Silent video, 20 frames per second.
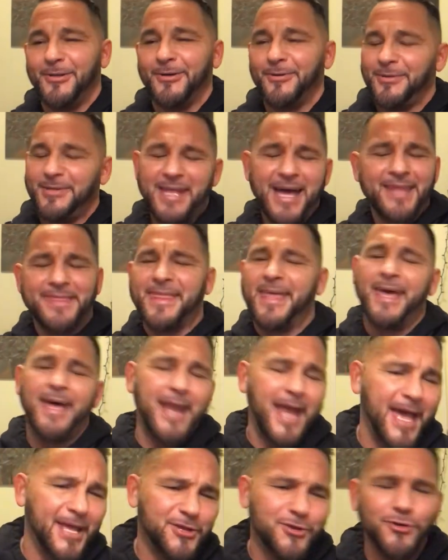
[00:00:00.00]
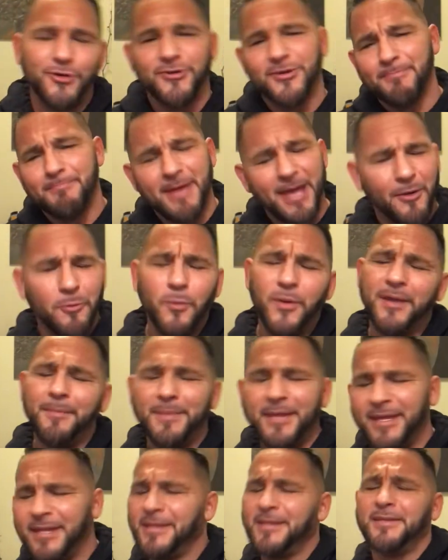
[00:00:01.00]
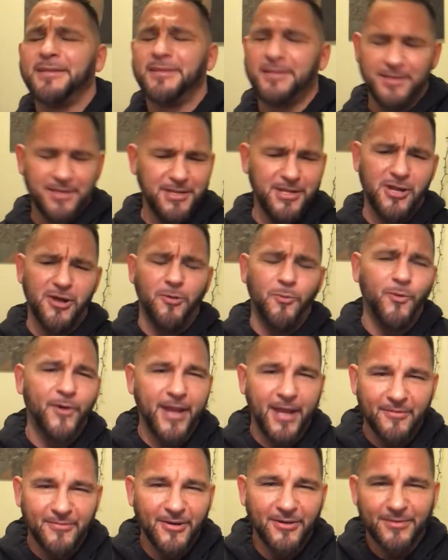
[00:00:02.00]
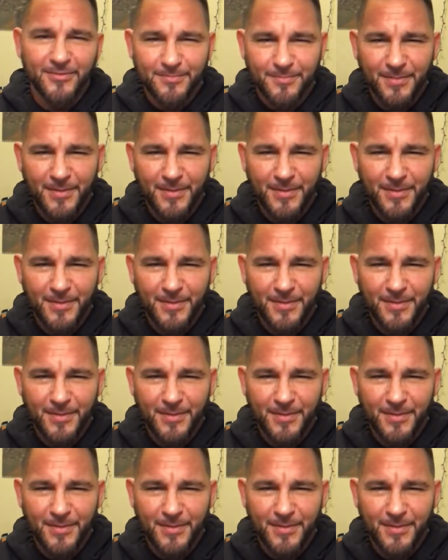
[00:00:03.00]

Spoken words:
Not that I couldn't have met women and, whatever.